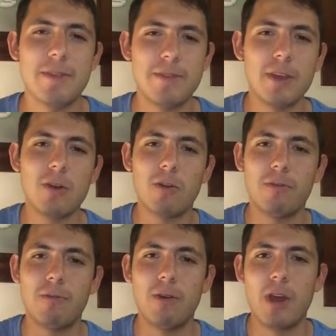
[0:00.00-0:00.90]
think of
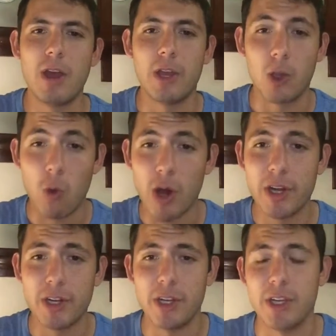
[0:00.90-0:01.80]

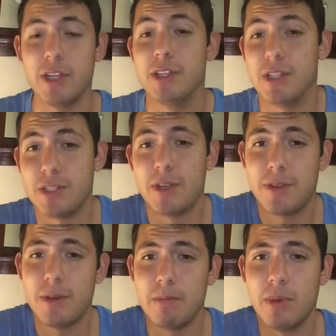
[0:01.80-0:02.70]
equality in this
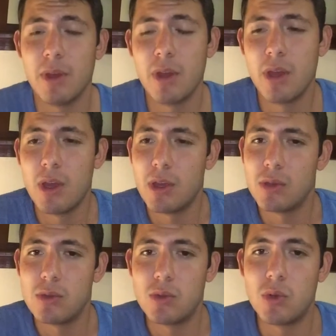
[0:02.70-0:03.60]
thing
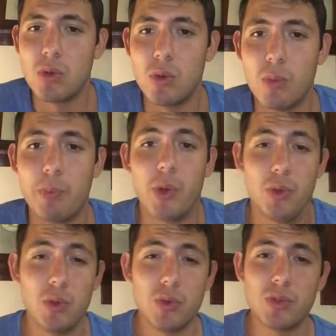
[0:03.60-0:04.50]
to
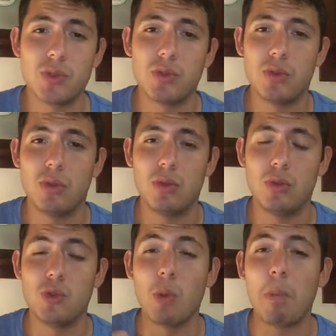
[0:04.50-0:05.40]
produce,
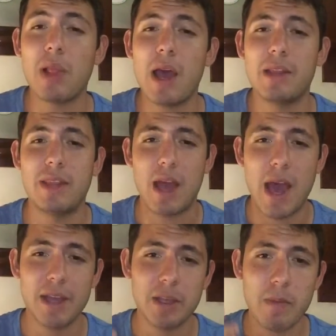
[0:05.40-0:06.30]
to supply the
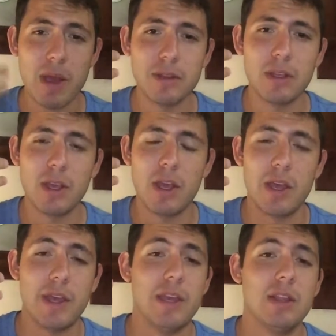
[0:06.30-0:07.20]
high demand
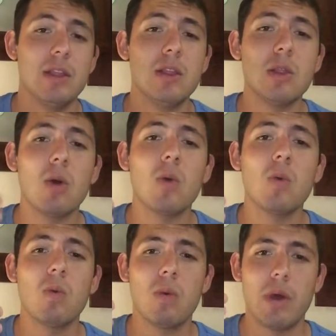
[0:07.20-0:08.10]
in
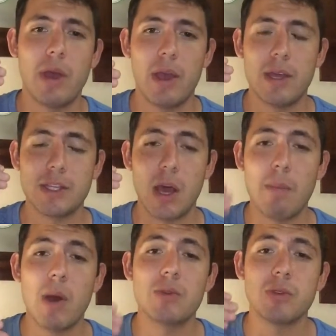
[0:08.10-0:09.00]
low
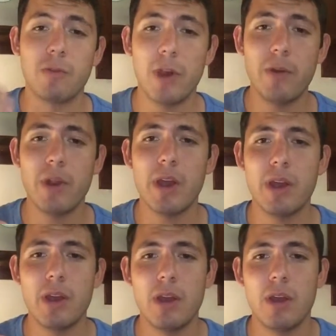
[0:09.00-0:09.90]
amounts of area,
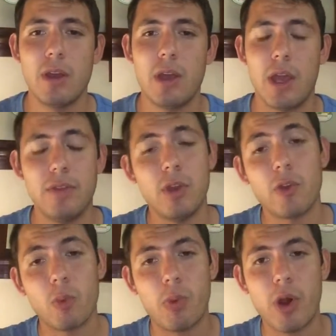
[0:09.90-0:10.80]
and the
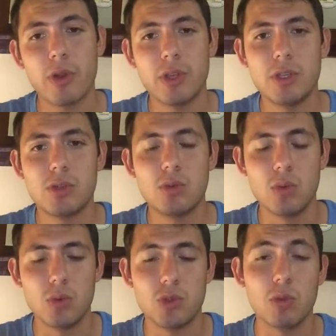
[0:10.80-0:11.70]
other part is
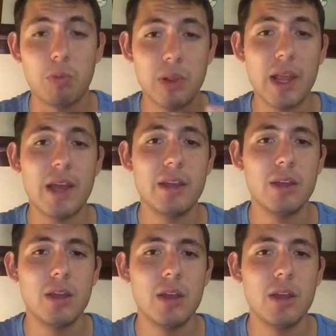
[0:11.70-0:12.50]
to supply